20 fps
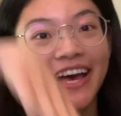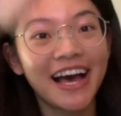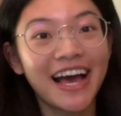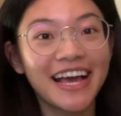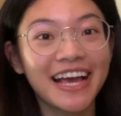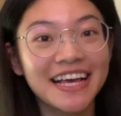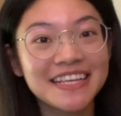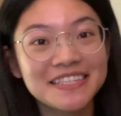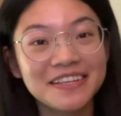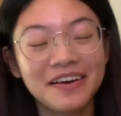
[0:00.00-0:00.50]
I
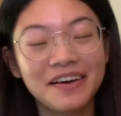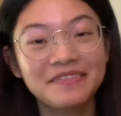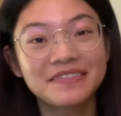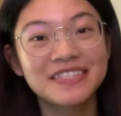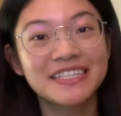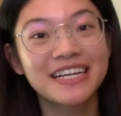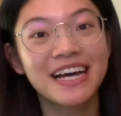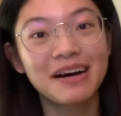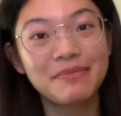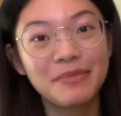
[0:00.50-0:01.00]
guess I'll have
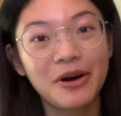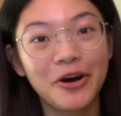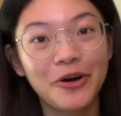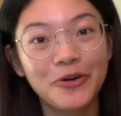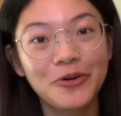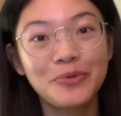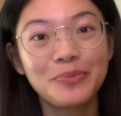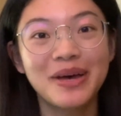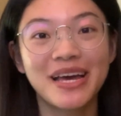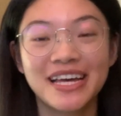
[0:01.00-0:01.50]
to come
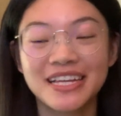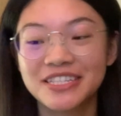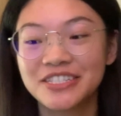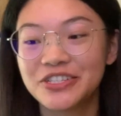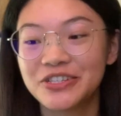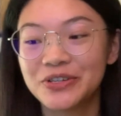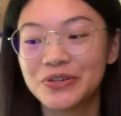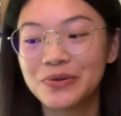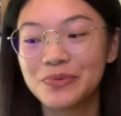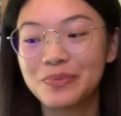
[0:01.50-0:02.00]
home and
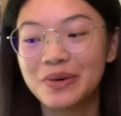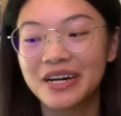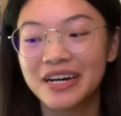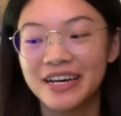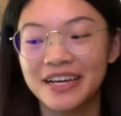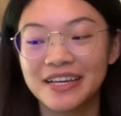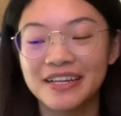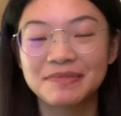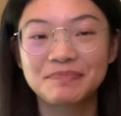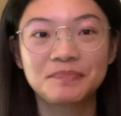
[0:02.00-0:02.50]
do
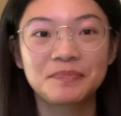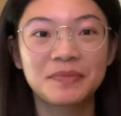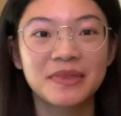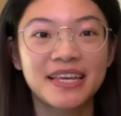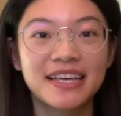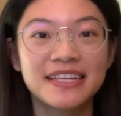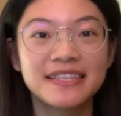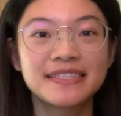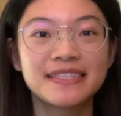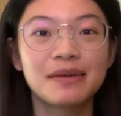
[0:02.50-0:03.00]
my
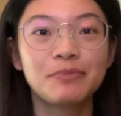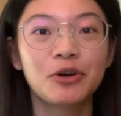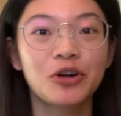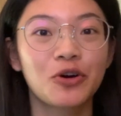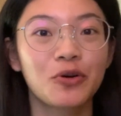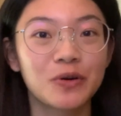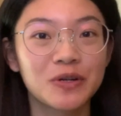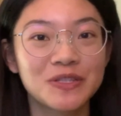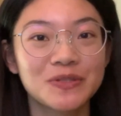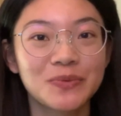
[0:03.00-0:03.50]
summer
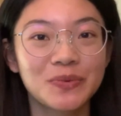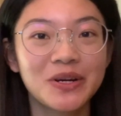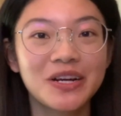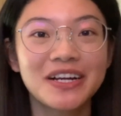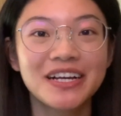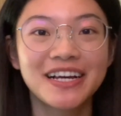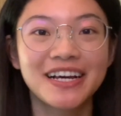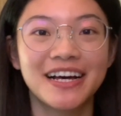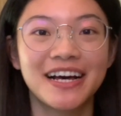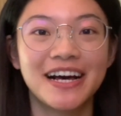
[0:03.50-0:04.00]
coursework.